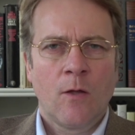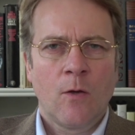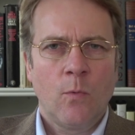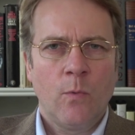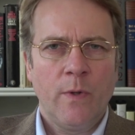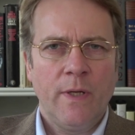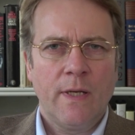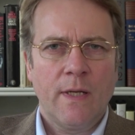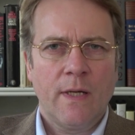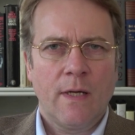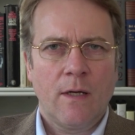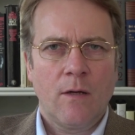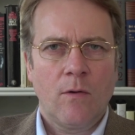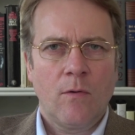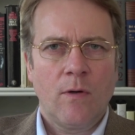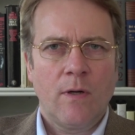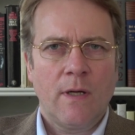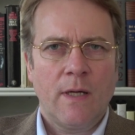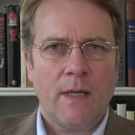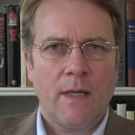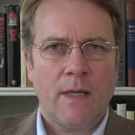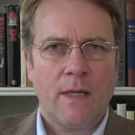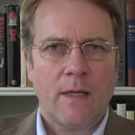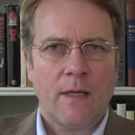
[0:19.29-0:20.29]
We now
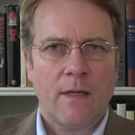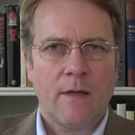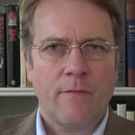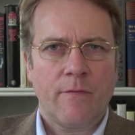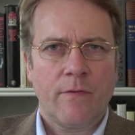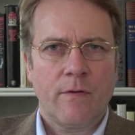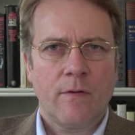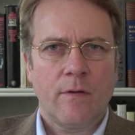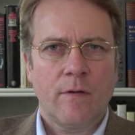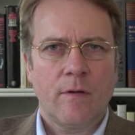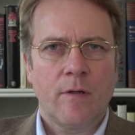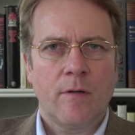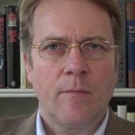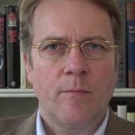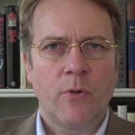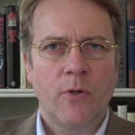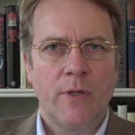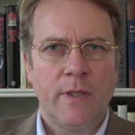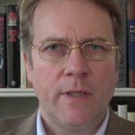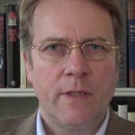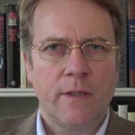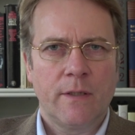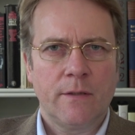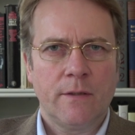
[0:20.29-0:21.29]
have
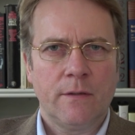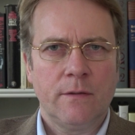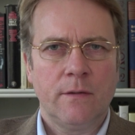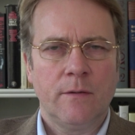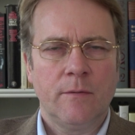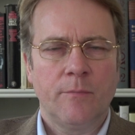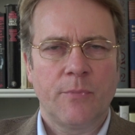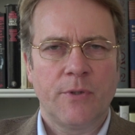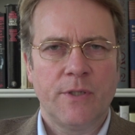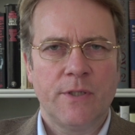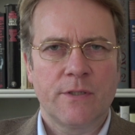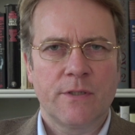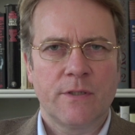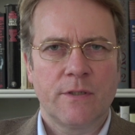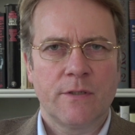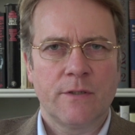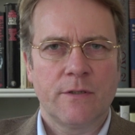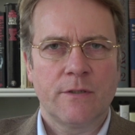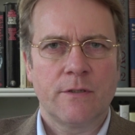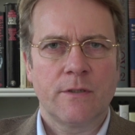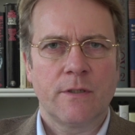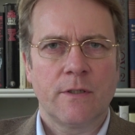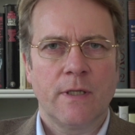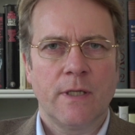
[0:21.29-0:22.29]
political
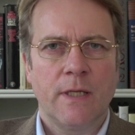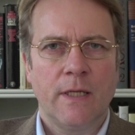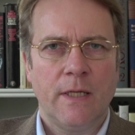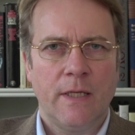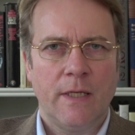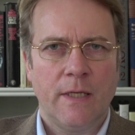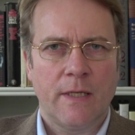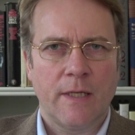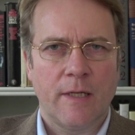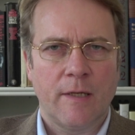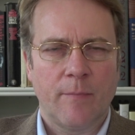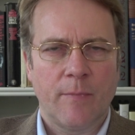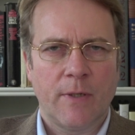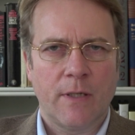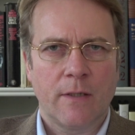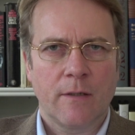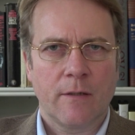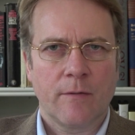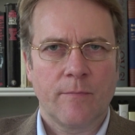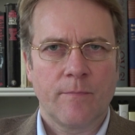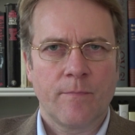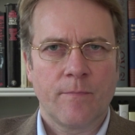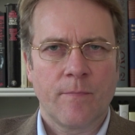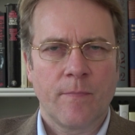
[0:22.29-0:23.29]
prisoners in
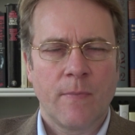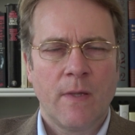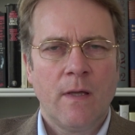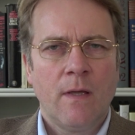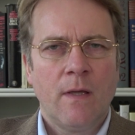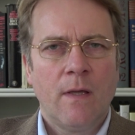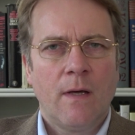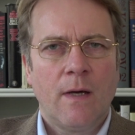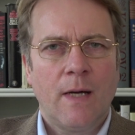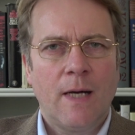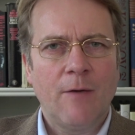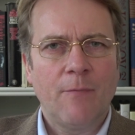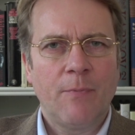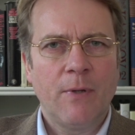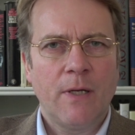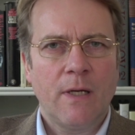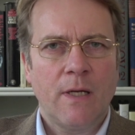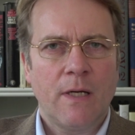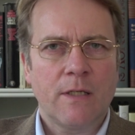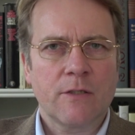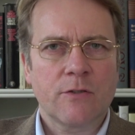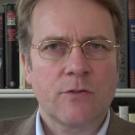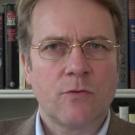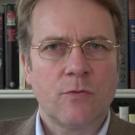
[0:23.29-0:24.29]
Denmark. I've been
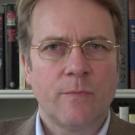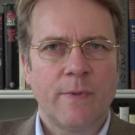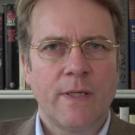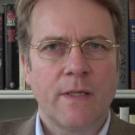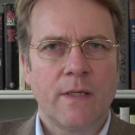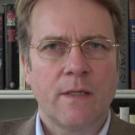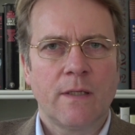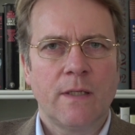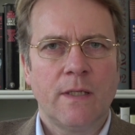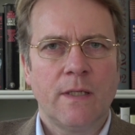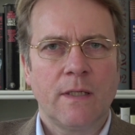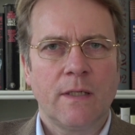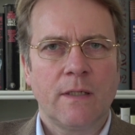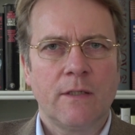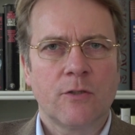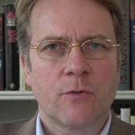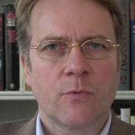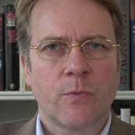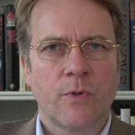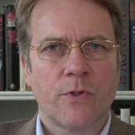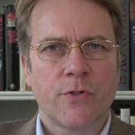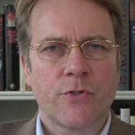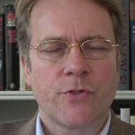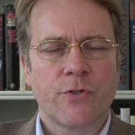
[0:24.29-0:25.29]
asked to make an English
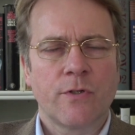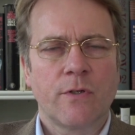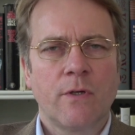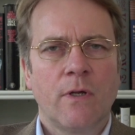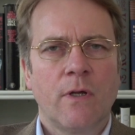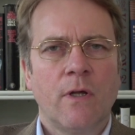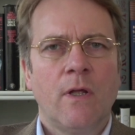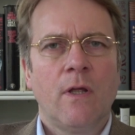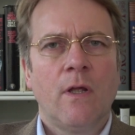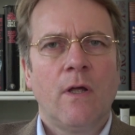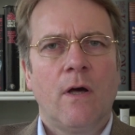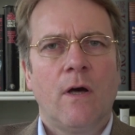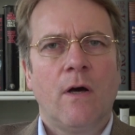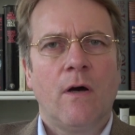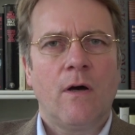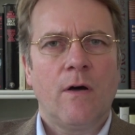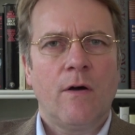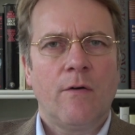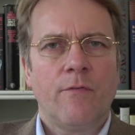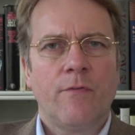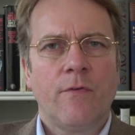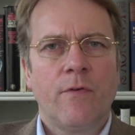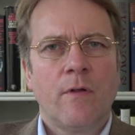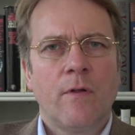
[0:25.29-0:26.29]
version
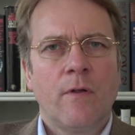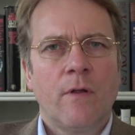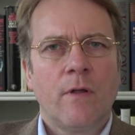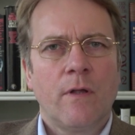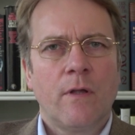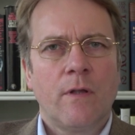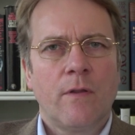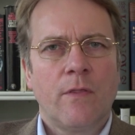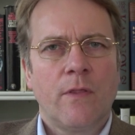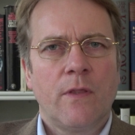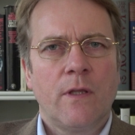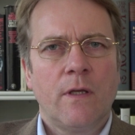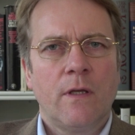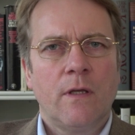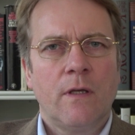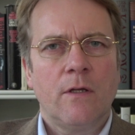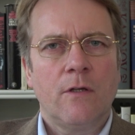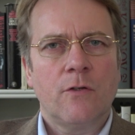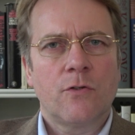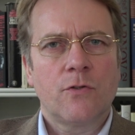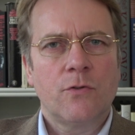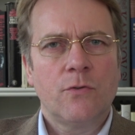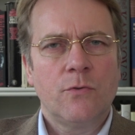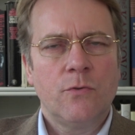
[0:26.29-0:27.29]
of the
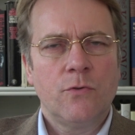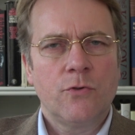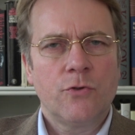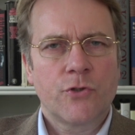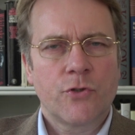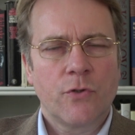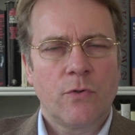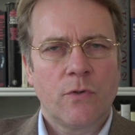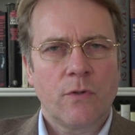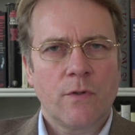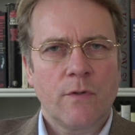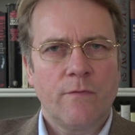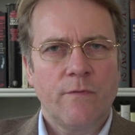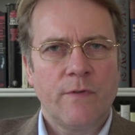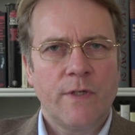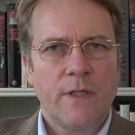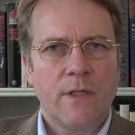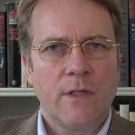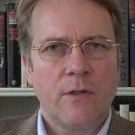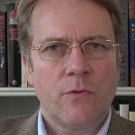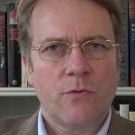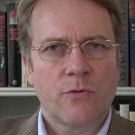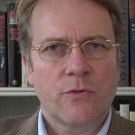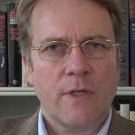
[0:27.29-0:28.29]
two short
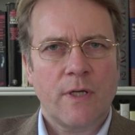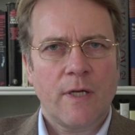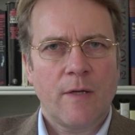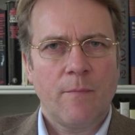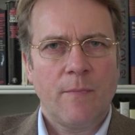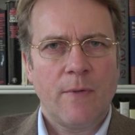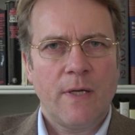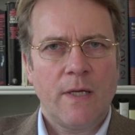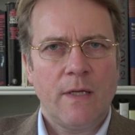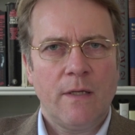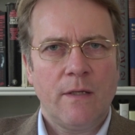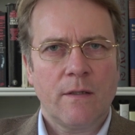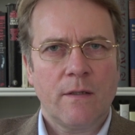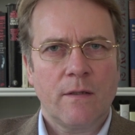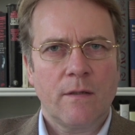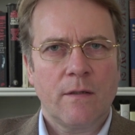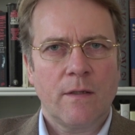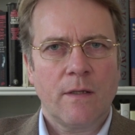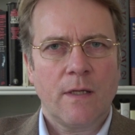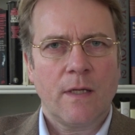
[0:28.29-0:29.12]
videos I made